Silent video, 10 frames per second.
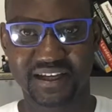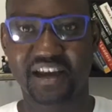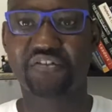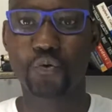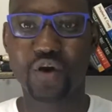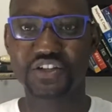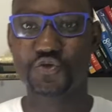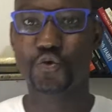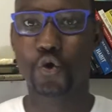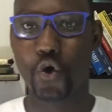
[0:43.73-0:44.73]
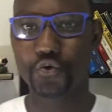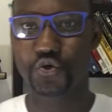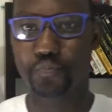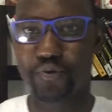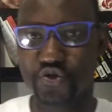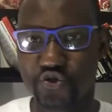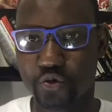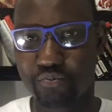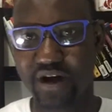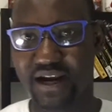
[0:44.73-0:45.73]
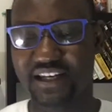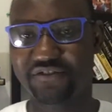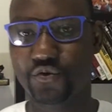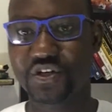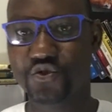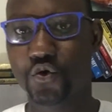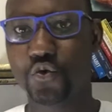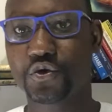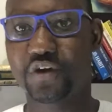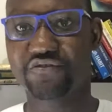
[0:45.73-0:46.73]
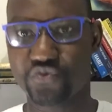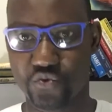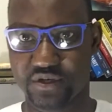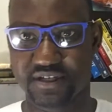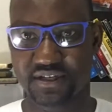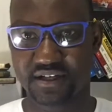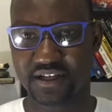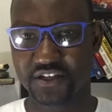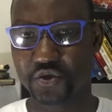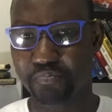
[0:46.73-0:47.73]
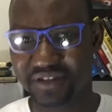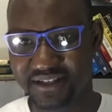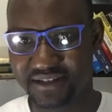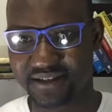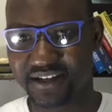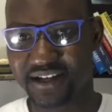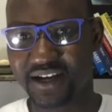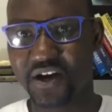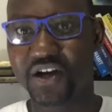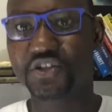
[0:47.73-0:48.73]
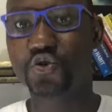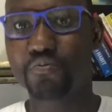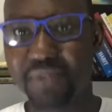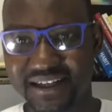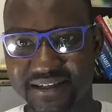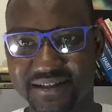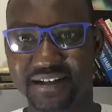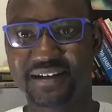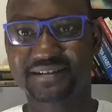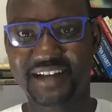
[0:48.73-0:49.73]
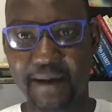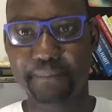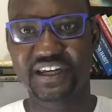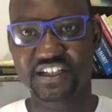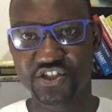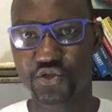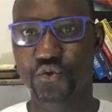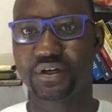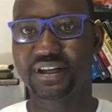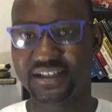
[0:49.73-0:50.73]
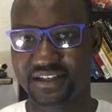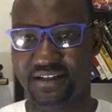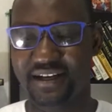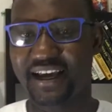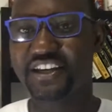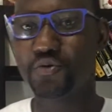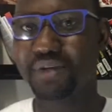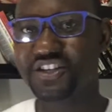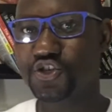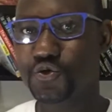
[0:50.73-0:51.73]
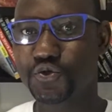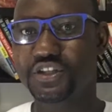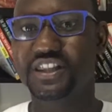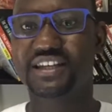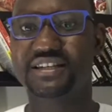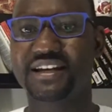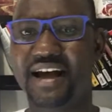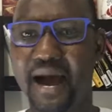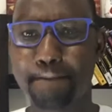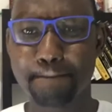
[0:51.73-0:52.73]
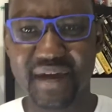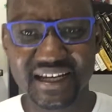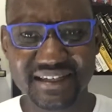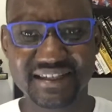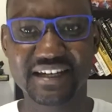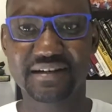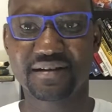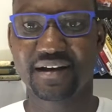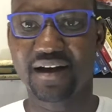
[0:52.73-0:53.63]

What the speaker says: If you want to grow your personal brand, if you want to grow your influence, your business, you must tap into LinkedIn and you must use this amazing